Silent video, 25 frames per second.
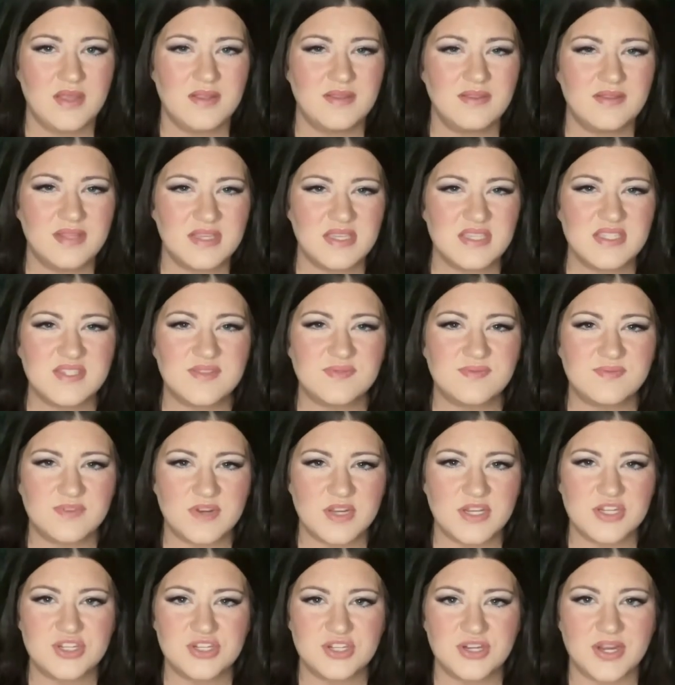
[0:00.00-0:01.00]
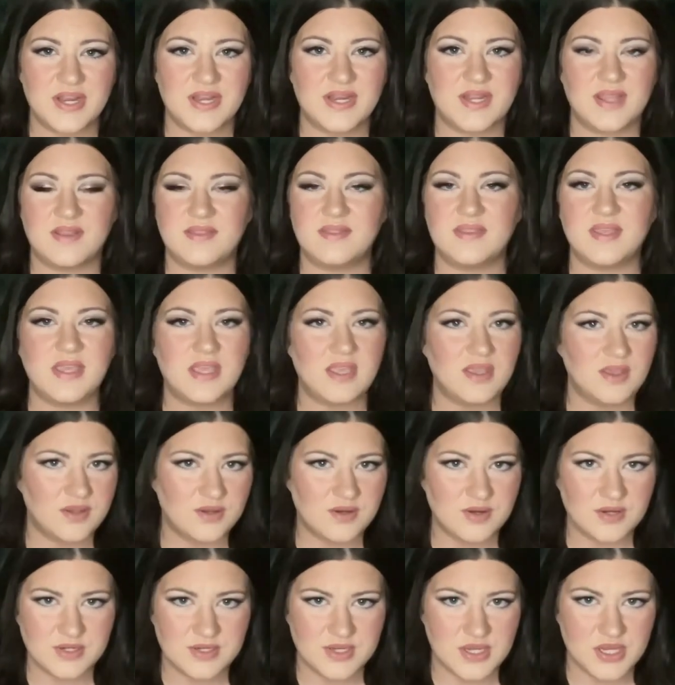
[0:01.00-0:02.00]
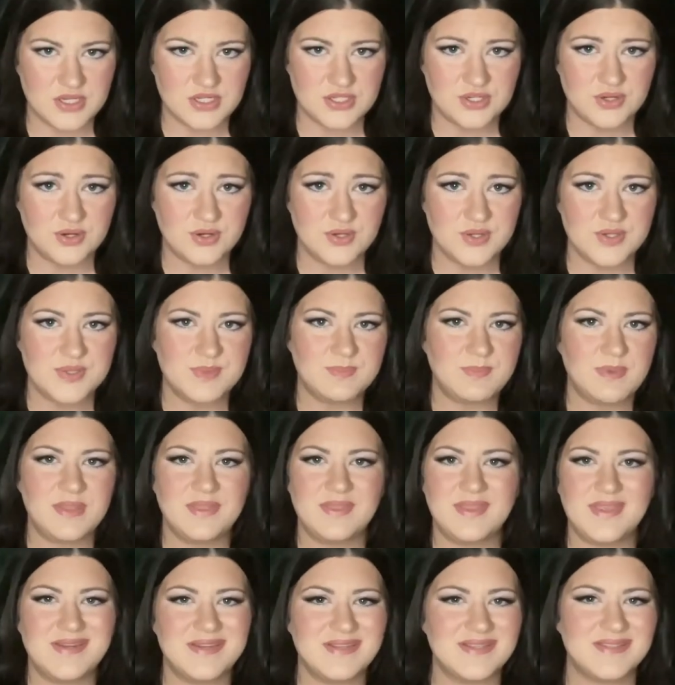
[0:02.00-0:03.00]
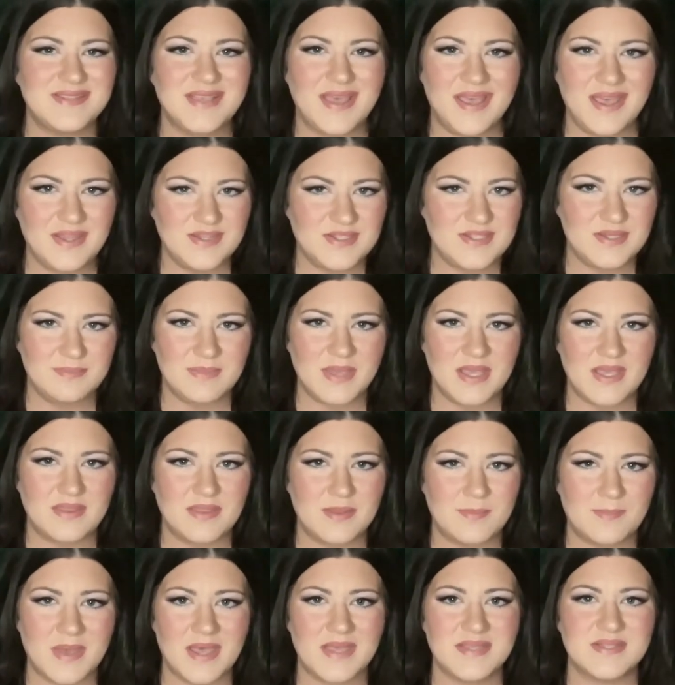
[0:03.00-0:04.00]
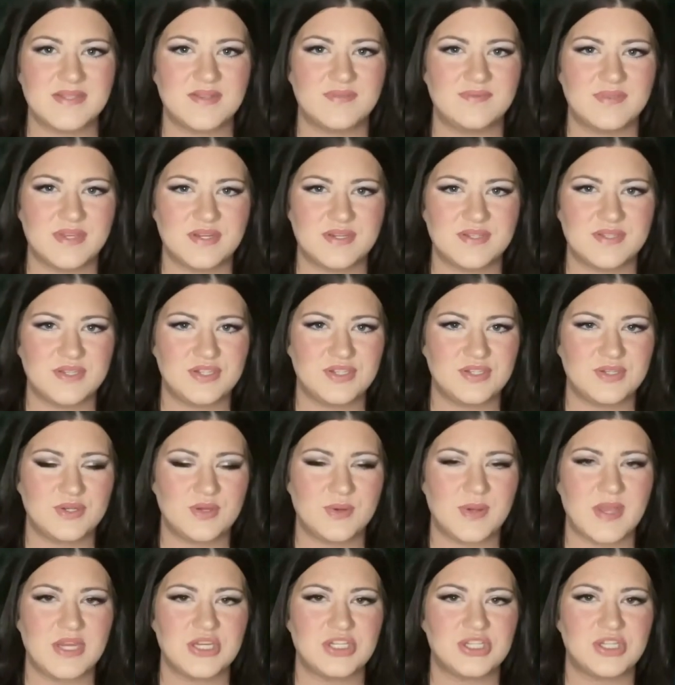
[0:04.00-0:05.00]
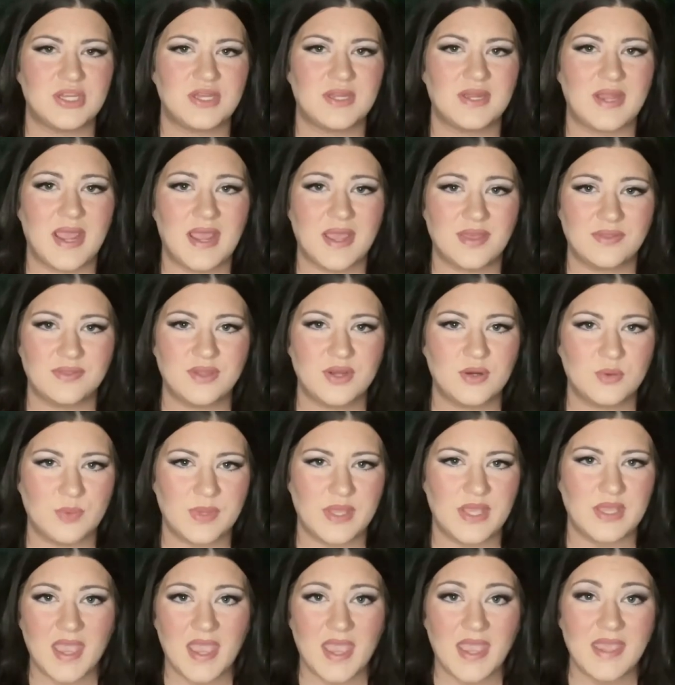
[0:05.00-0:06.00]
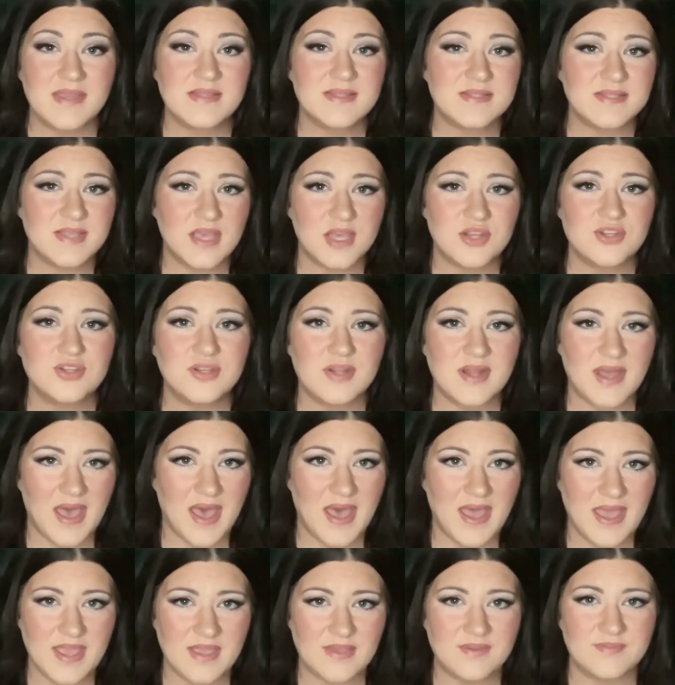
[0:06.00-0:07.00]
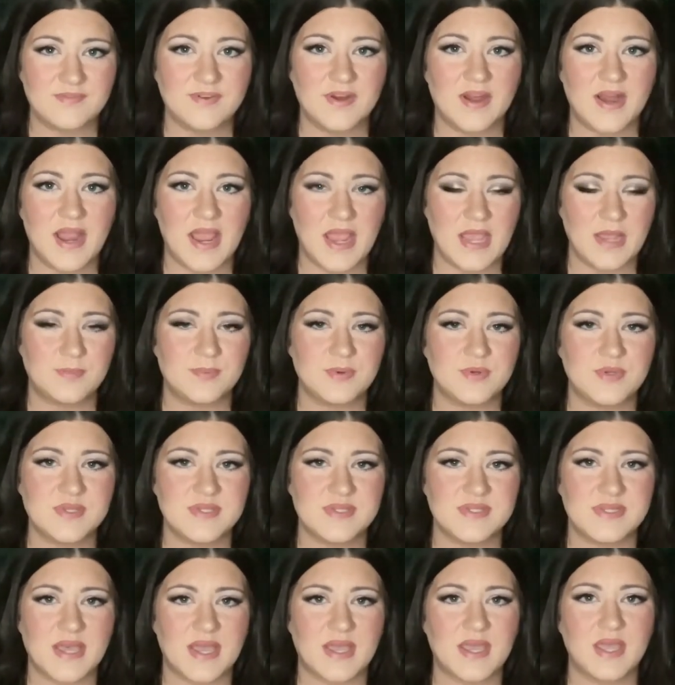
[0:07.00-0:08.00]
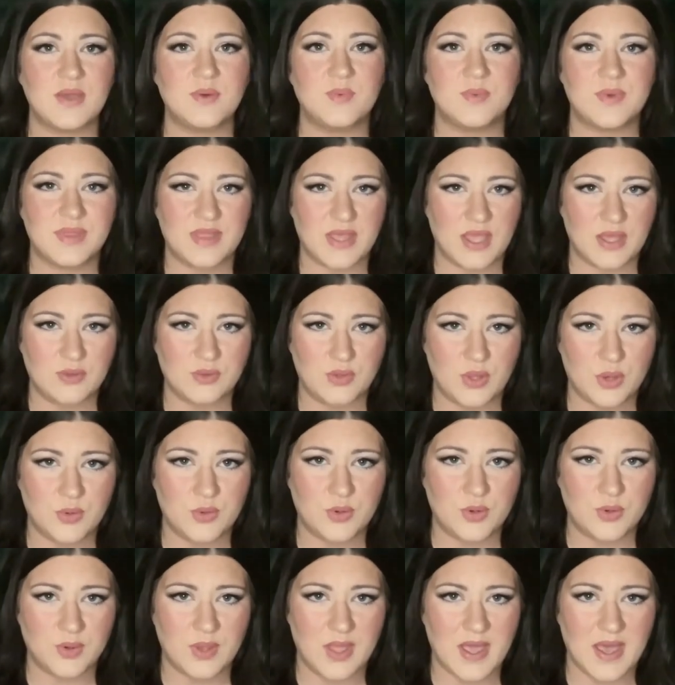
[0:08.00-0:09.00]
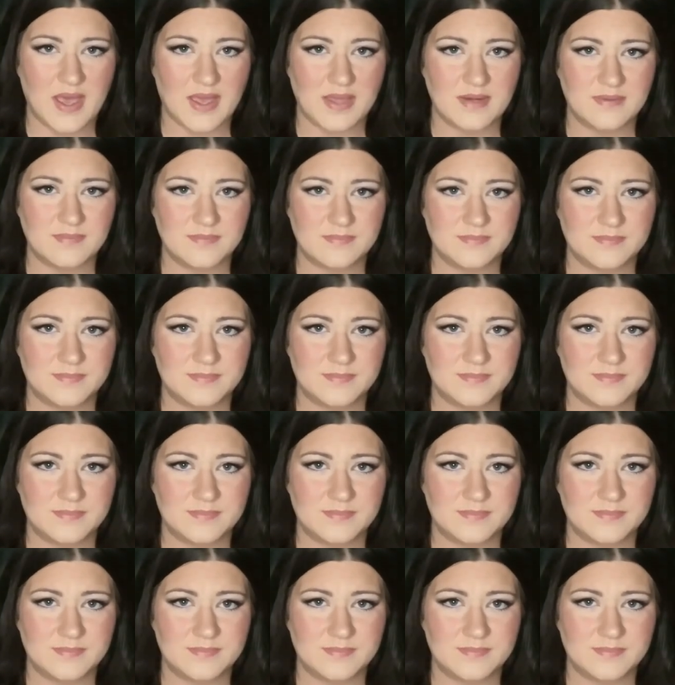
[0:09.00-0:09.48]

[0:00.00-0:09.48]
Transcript: This frustrated the eager Dutch girls, but they decided to make the best of their situation and their week and scheduled a hike for April 2nd with a local guide.